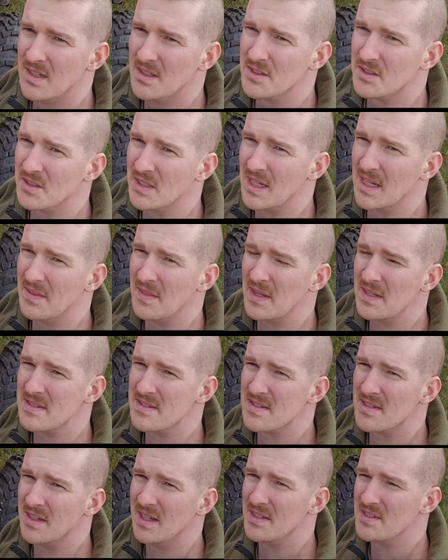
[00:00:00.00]
So again,
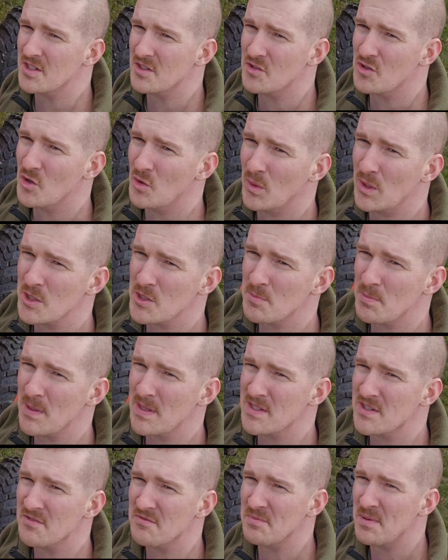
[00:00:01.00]
that's a 2-inch
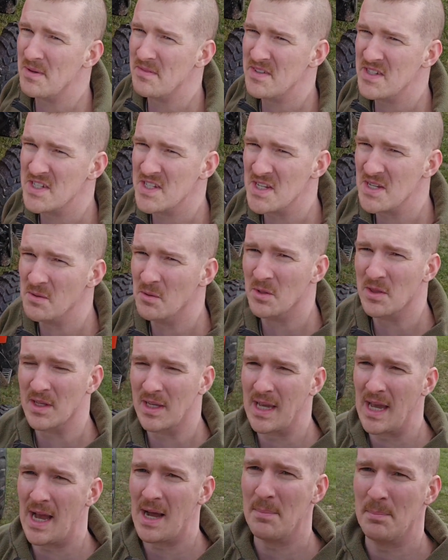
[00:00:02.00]
piece of PVC with a
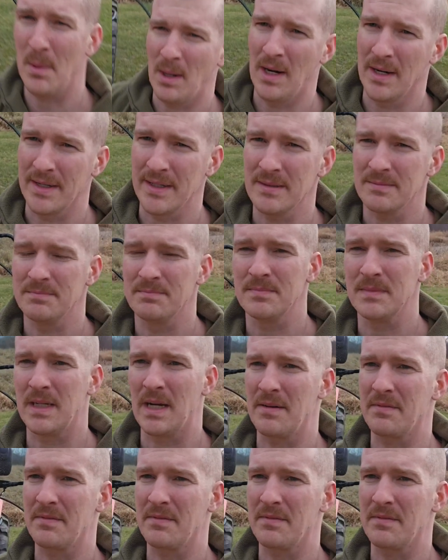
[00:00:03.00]
cap on it, and